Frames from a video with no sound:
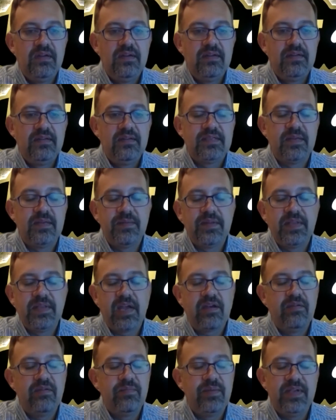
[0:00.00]
something that
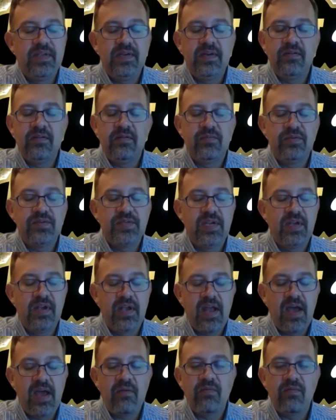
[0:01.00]
could be done almost in an
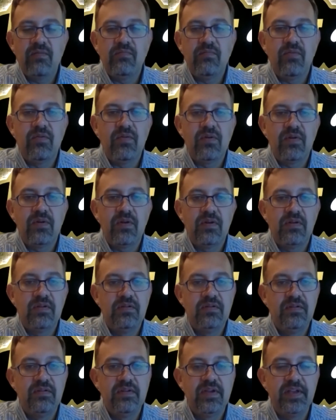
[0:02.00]
hour or more.
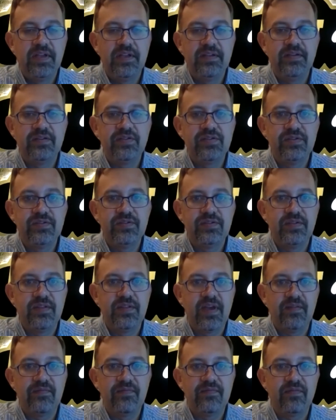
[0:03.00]
In addition to
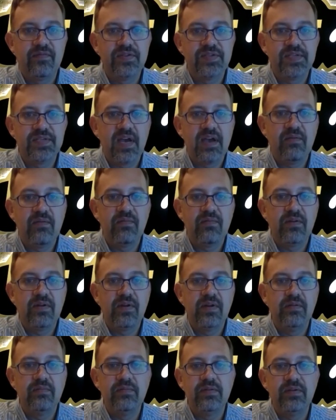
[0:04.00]
that first
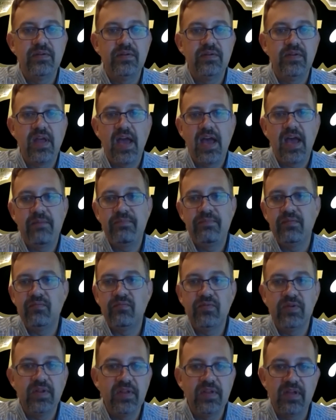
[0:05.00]
hour, it would happen
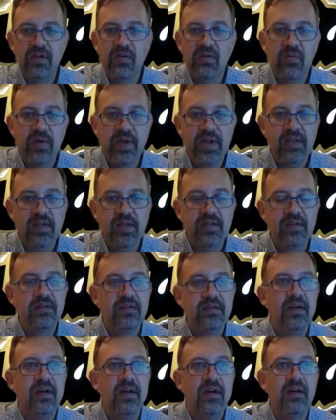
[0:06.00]
really quick,
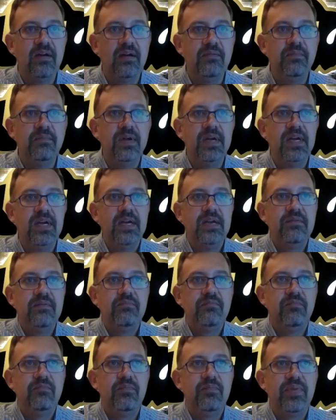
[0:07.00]

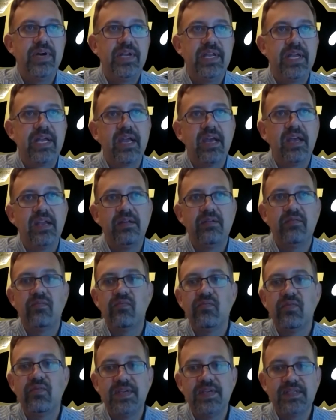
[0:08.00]
but it kind of
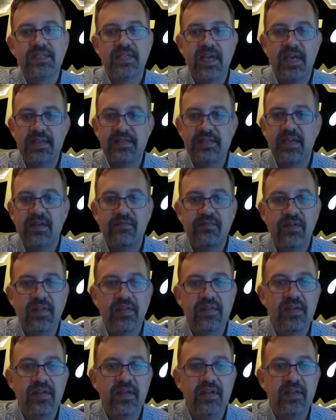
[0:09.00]
resets
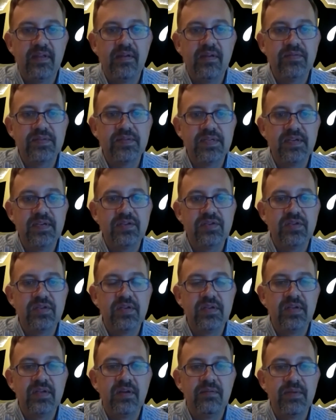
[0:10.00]
everything. It was initially
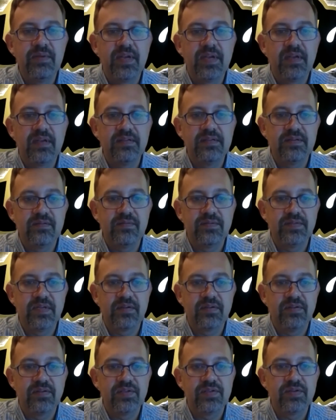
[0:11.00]
done because there was a
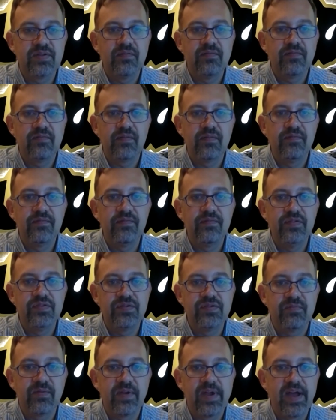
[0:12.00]
concern for
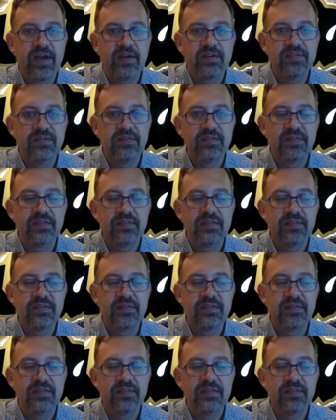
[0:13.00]
infusion reactions.